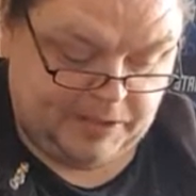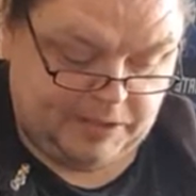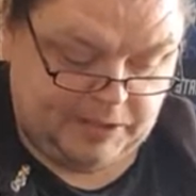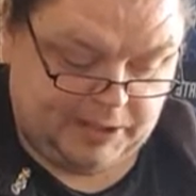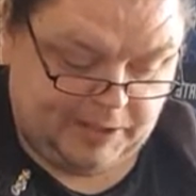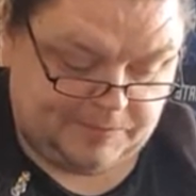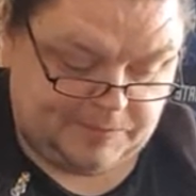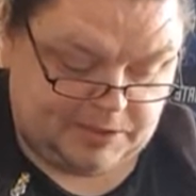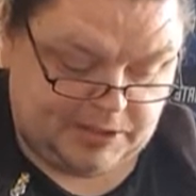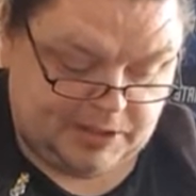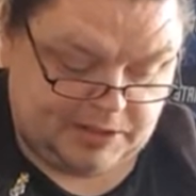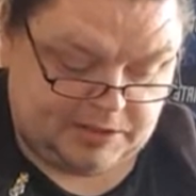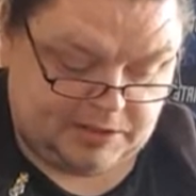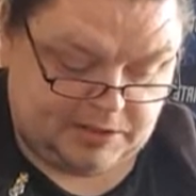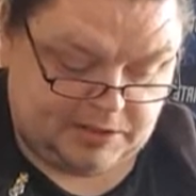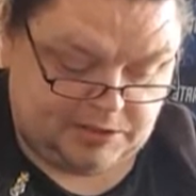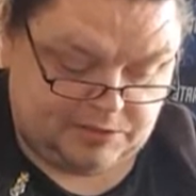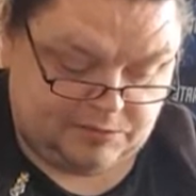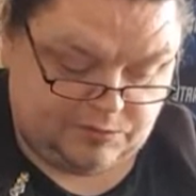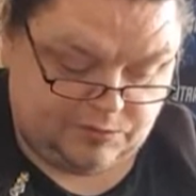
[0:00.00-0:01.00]
Captain Archer and
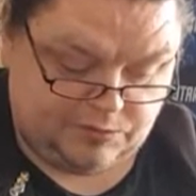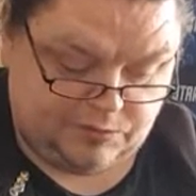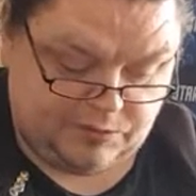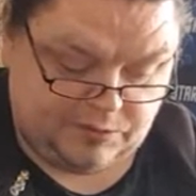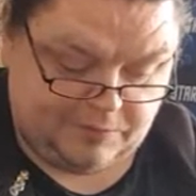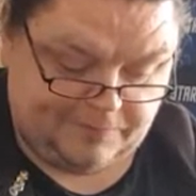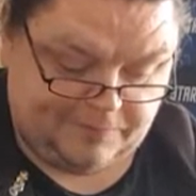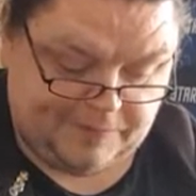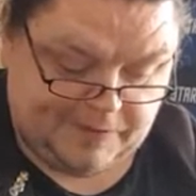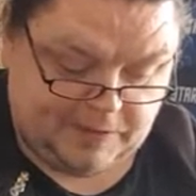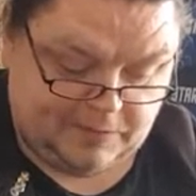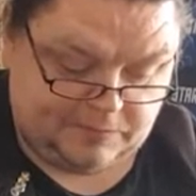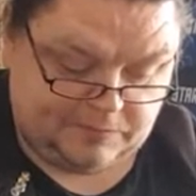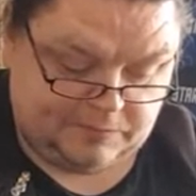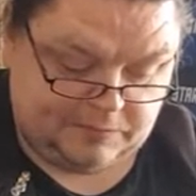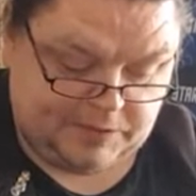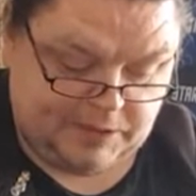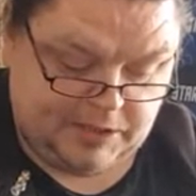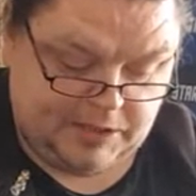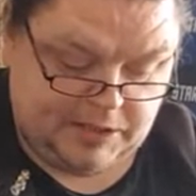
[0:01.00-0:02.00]
his crew
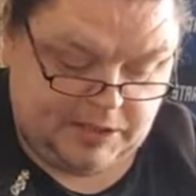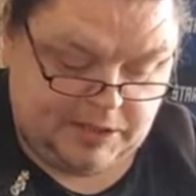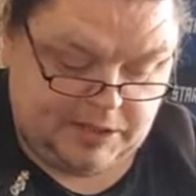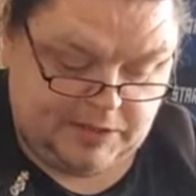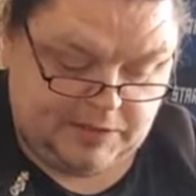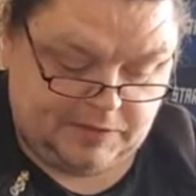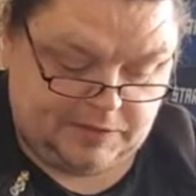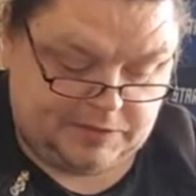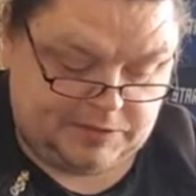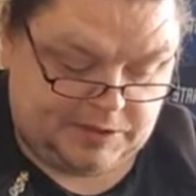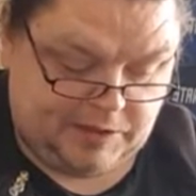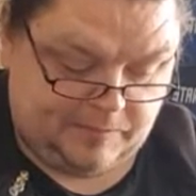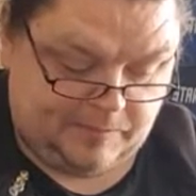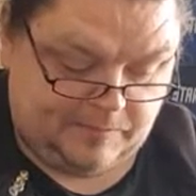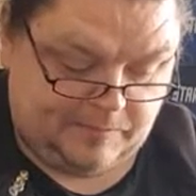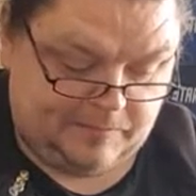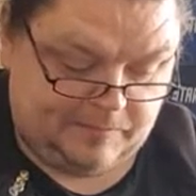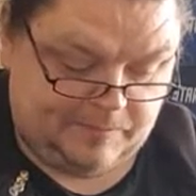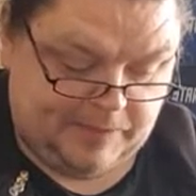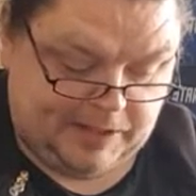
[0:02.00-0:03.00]
found the ship
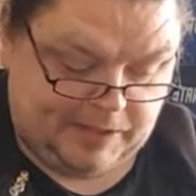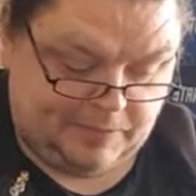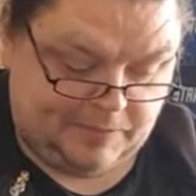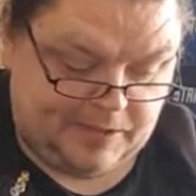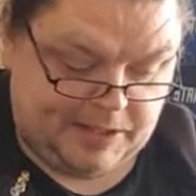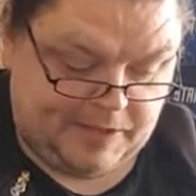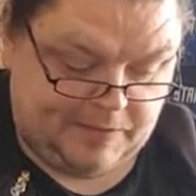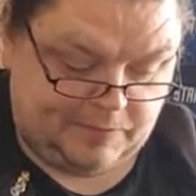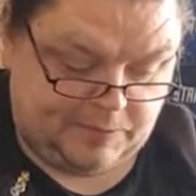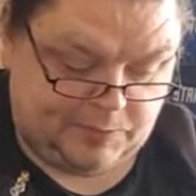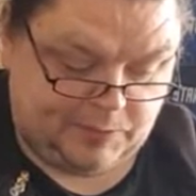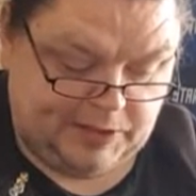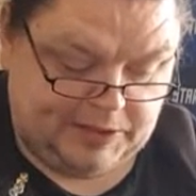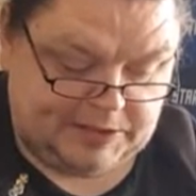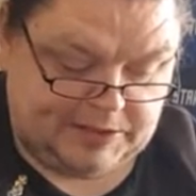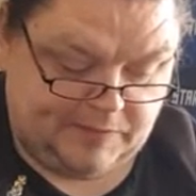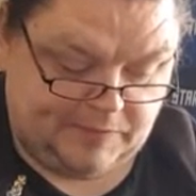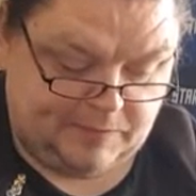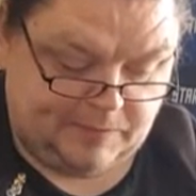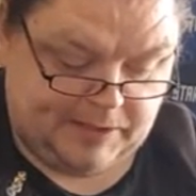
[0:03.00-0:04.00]
in bad way. There were
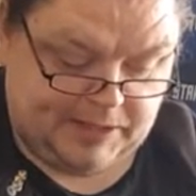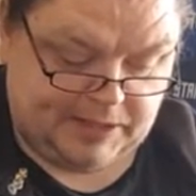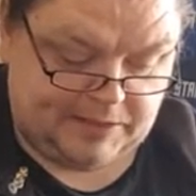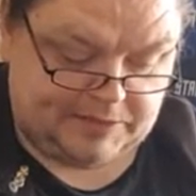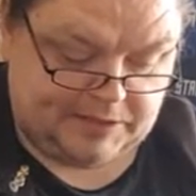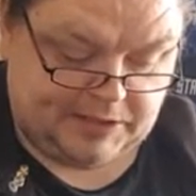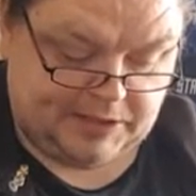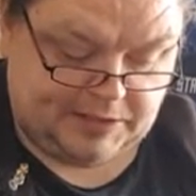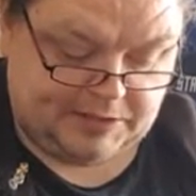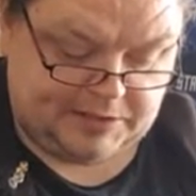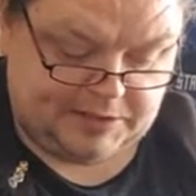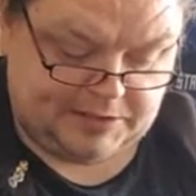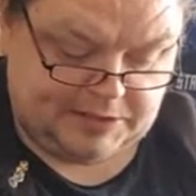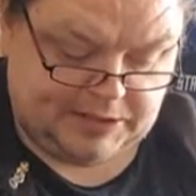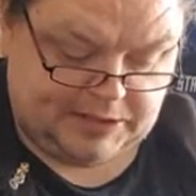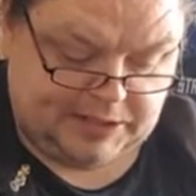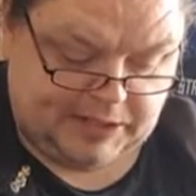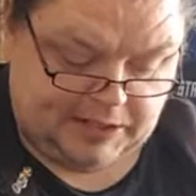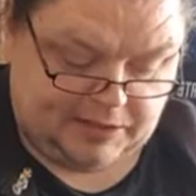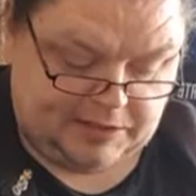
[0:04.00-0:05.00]
27 biosignatures
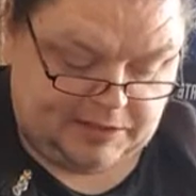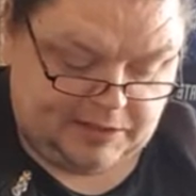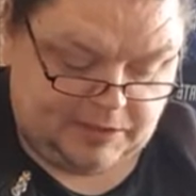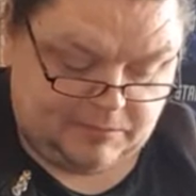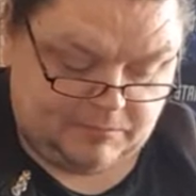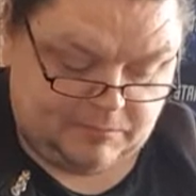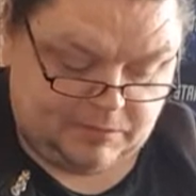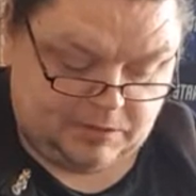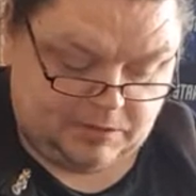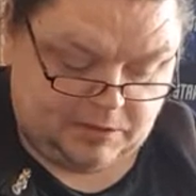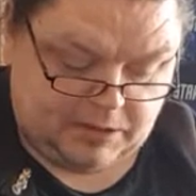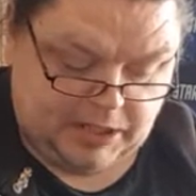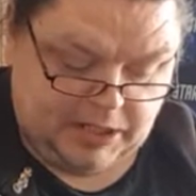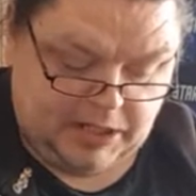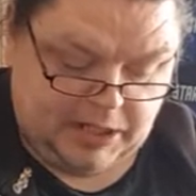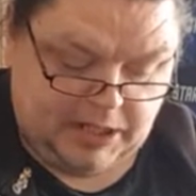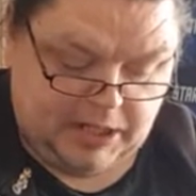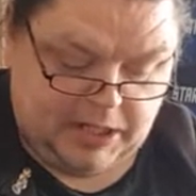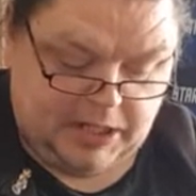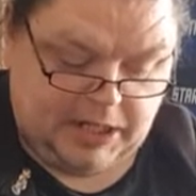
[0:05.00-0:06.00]
detected on board,
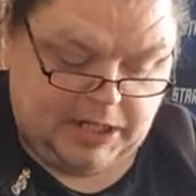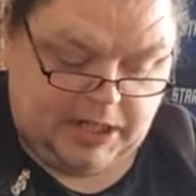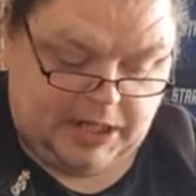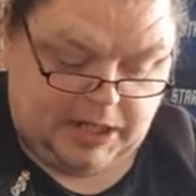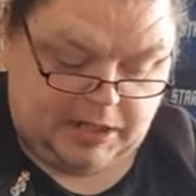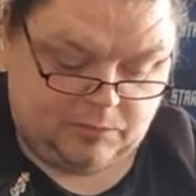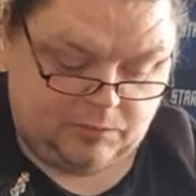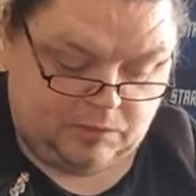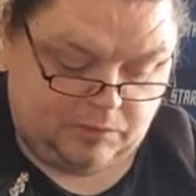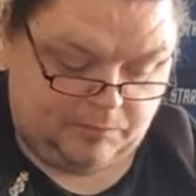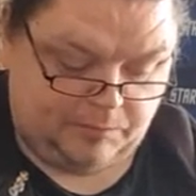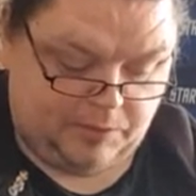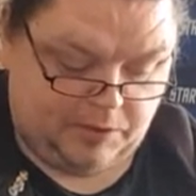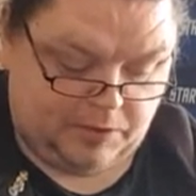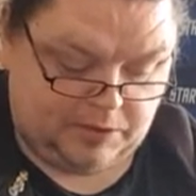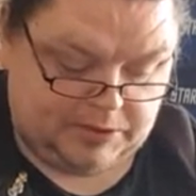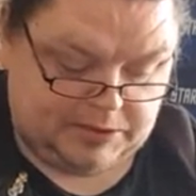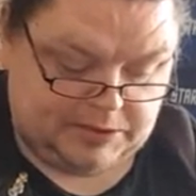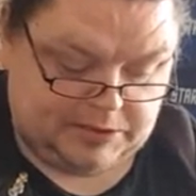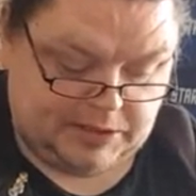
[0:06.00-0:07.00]
and one pot
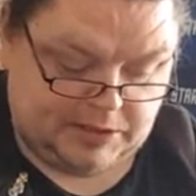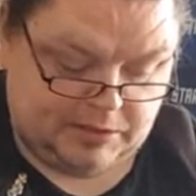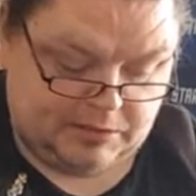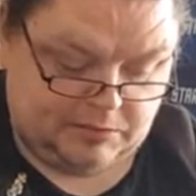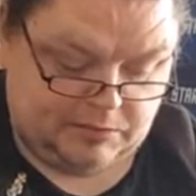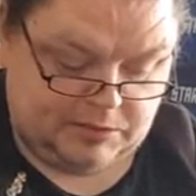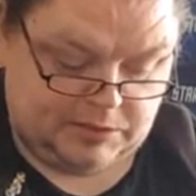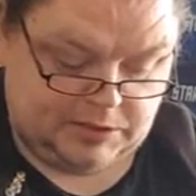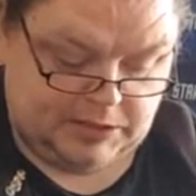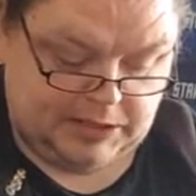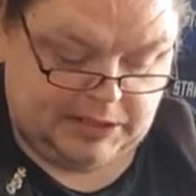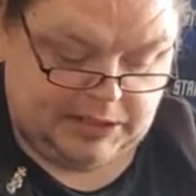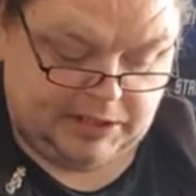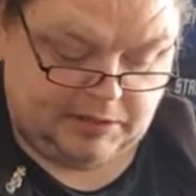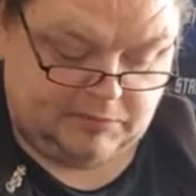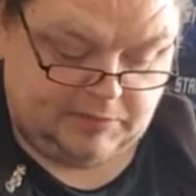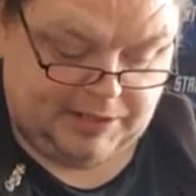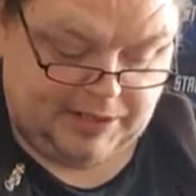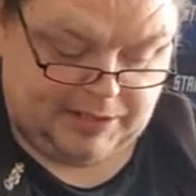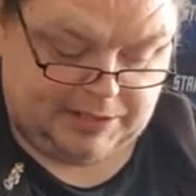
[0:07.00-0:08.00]
in the cell was leaking
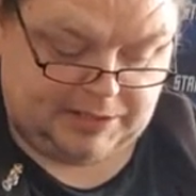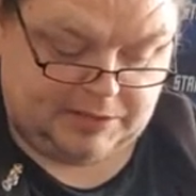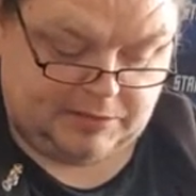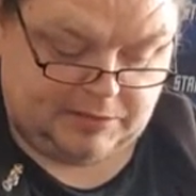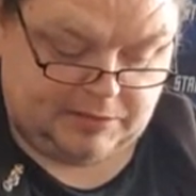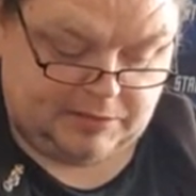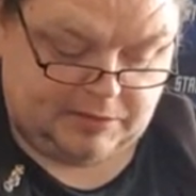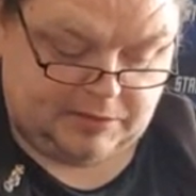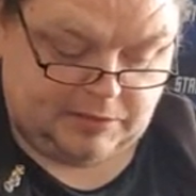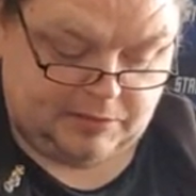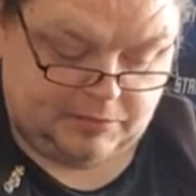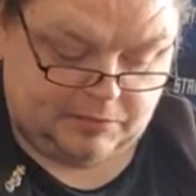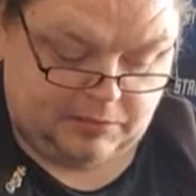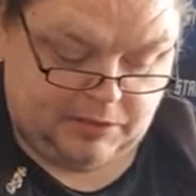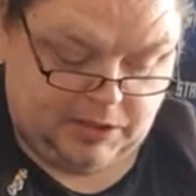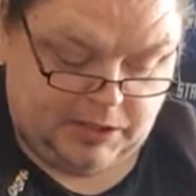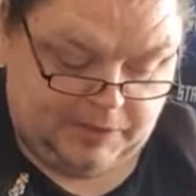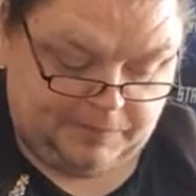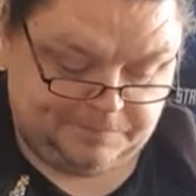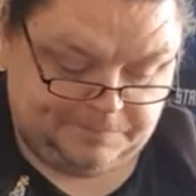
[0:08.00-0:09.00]
reactant
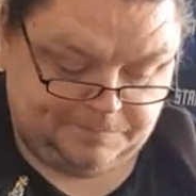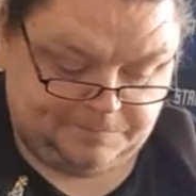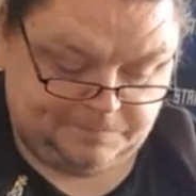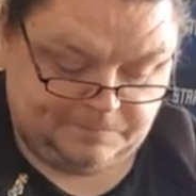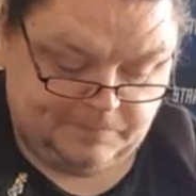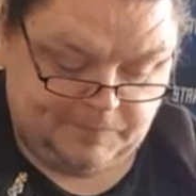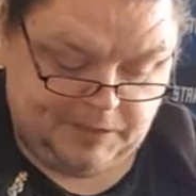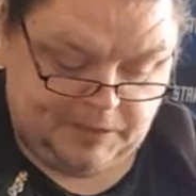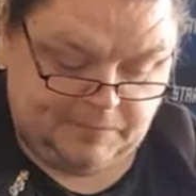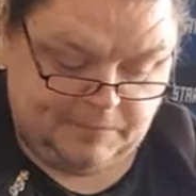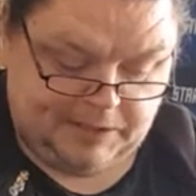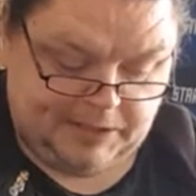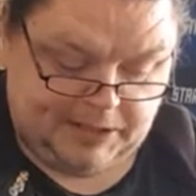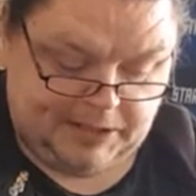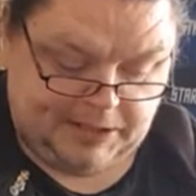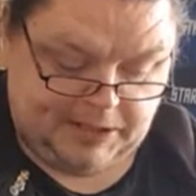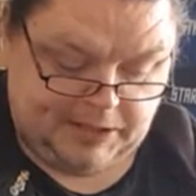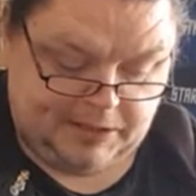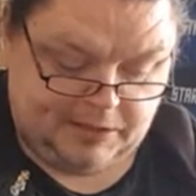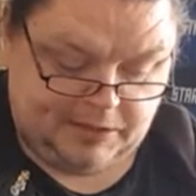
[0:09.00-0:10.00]
coolant,
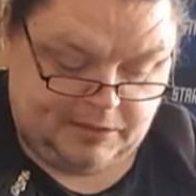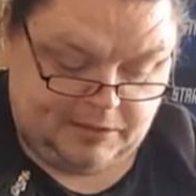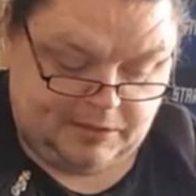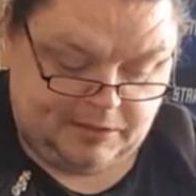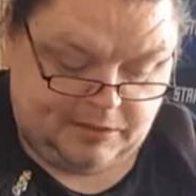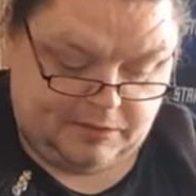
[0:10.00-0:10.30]
making